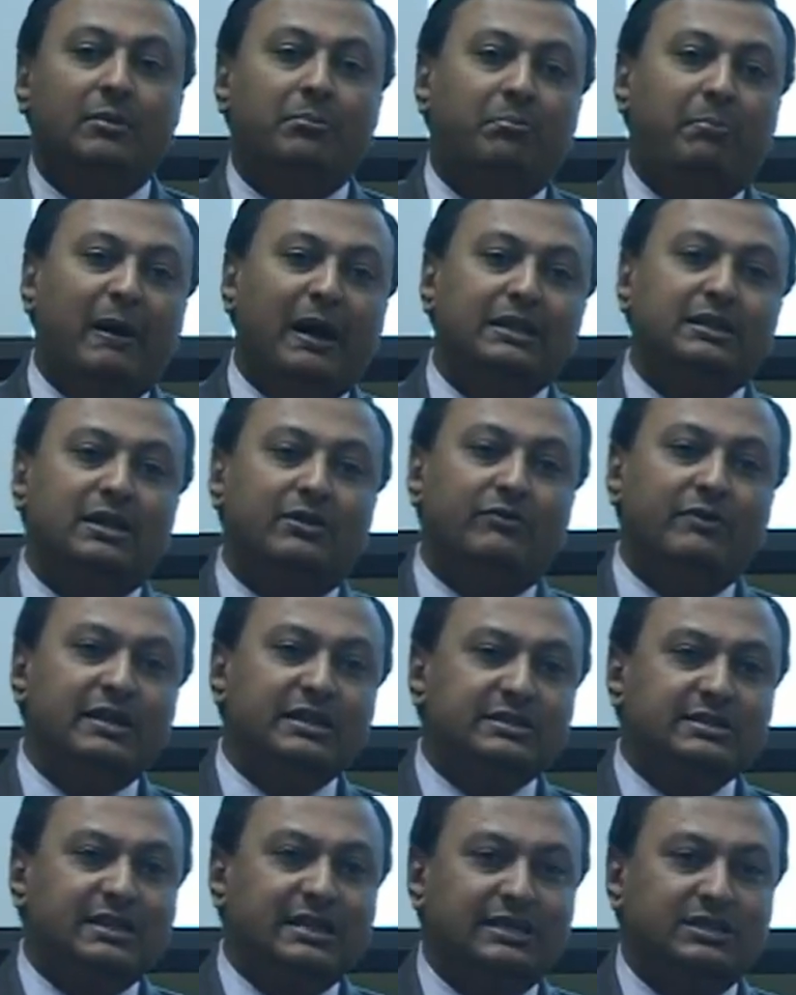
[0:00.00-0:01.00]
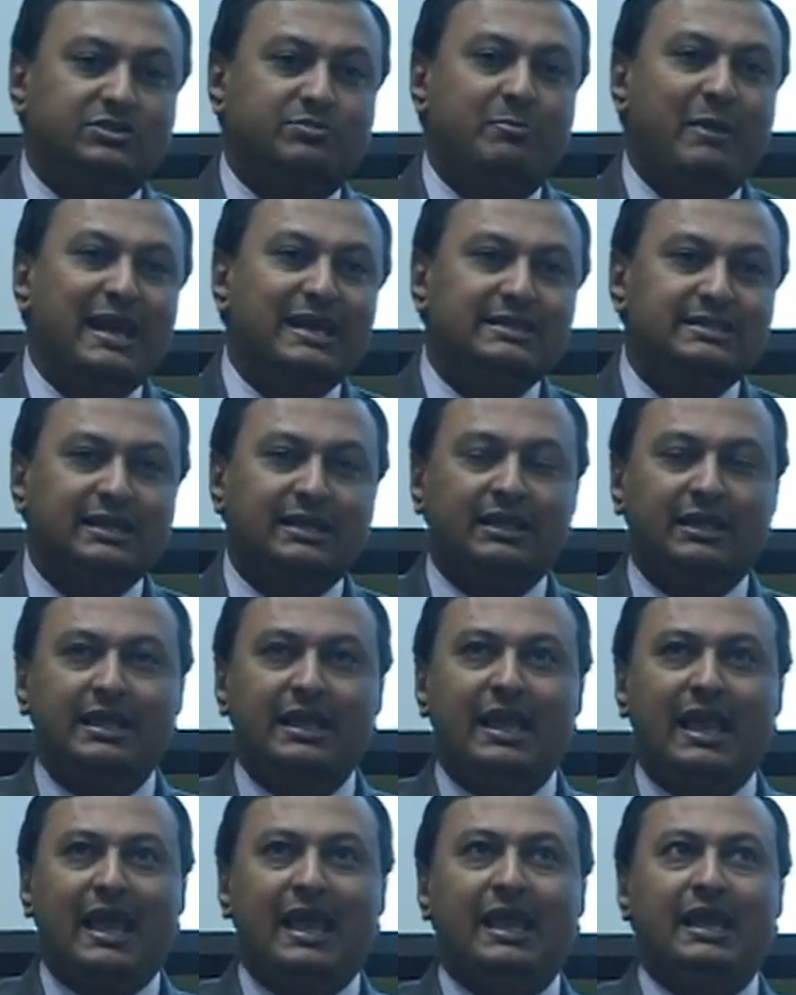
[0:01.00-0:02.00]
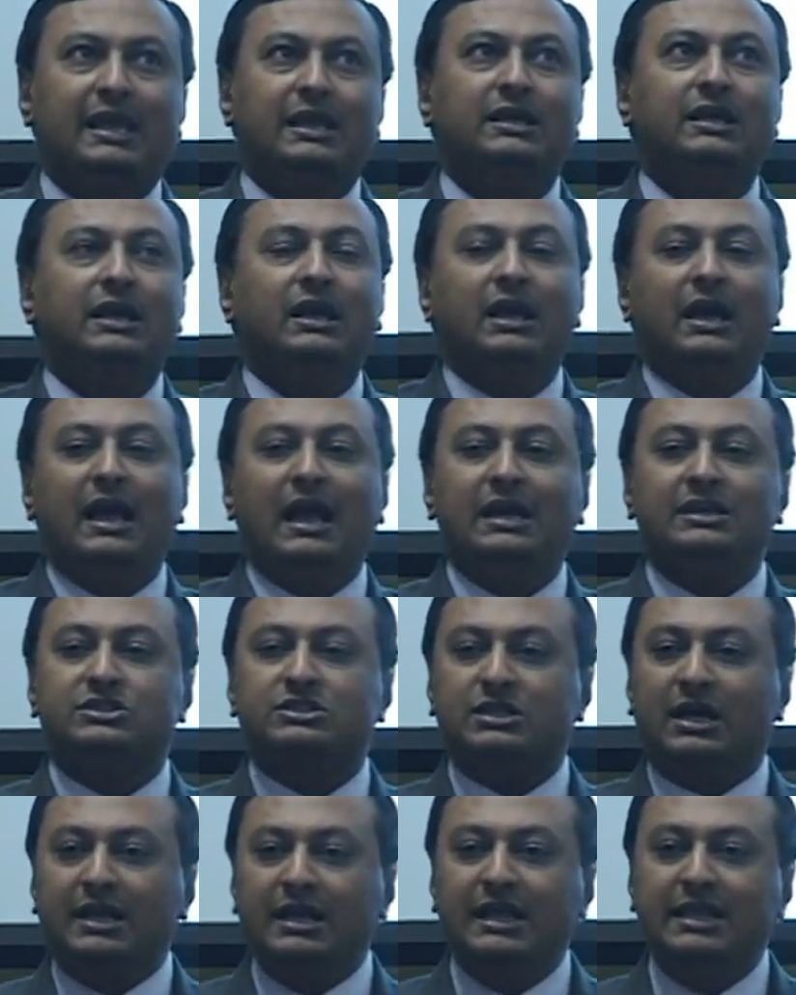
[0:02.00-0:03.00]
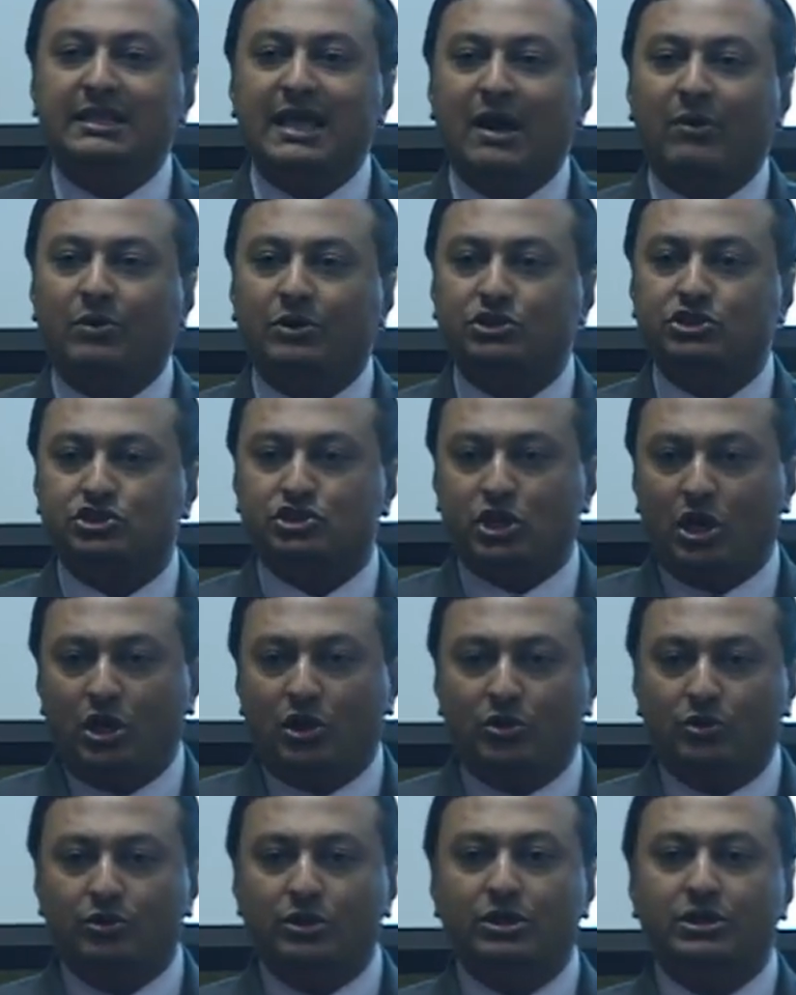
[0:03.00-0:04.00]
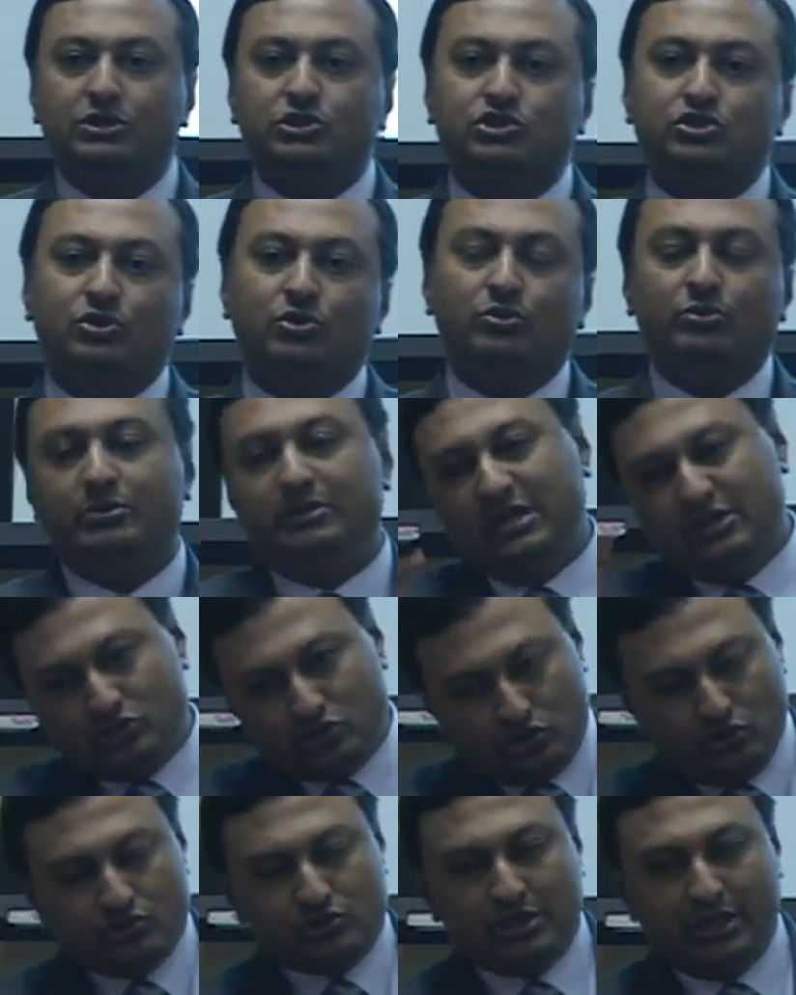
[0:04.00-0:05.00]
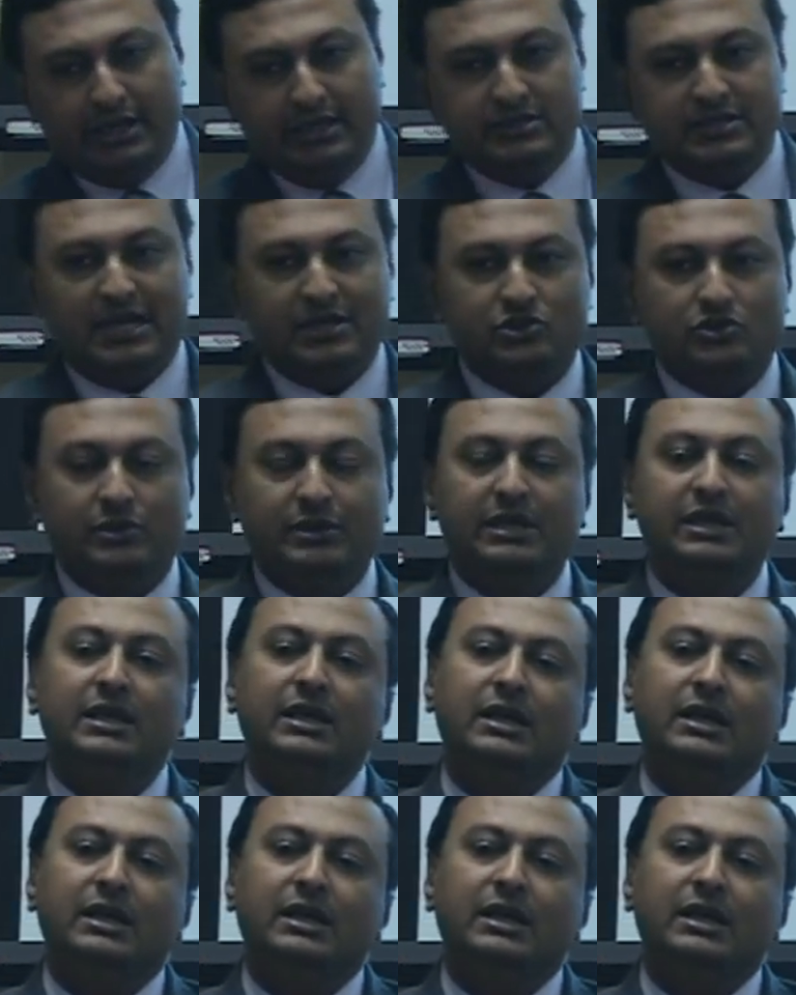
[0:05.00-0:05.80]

But the risk is basically a study that was shown to, there's 2 studies actually.